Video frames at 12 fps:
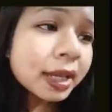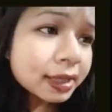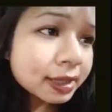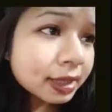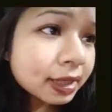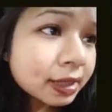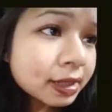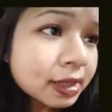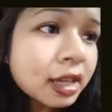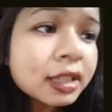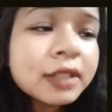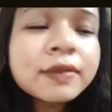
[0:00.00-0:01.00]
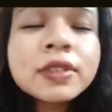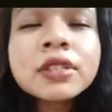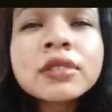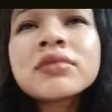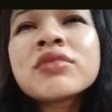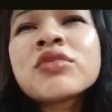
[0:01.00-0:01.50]
in India, there was a
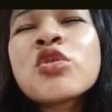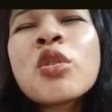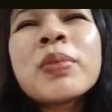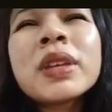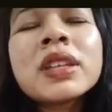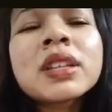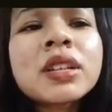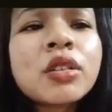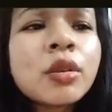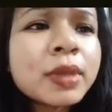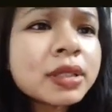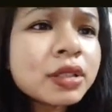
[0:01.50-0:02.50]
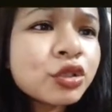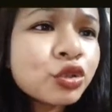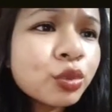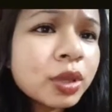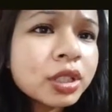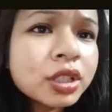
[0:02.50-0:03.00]
dropping economic
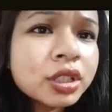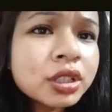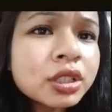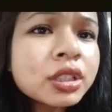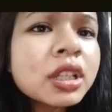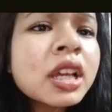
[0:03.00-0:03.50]
situation.